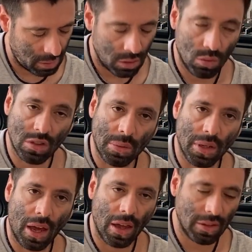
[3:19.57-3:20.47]
2 steps
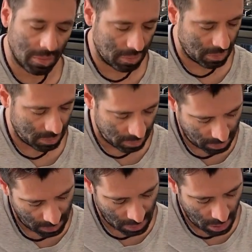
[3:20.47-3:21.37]
ahead,
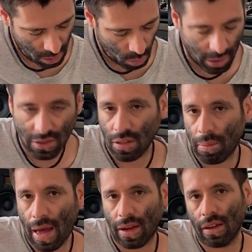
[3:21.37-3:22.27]
1 step
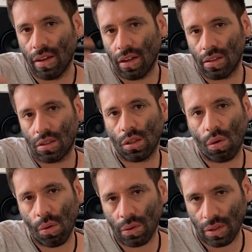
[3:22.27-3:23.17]
back, and so
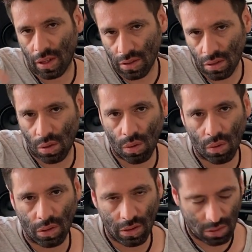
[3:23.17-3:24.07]
on and so
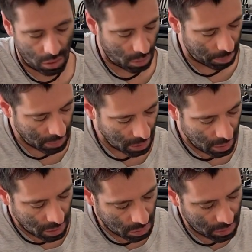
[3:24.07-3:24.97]
on and so on.
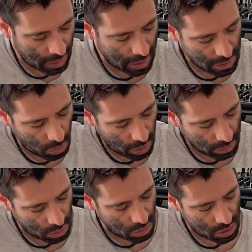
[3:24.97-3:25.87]
So that's the way to
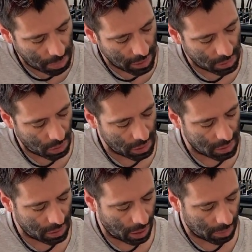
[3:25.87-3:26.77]
use the pentatonic
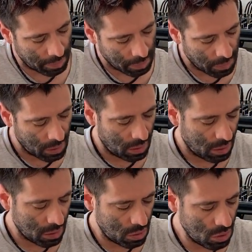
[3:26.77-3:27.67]
scale.
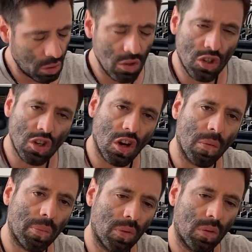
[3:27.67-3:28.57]
You don't
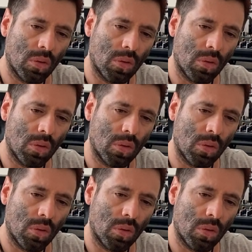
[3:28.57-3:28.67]
jump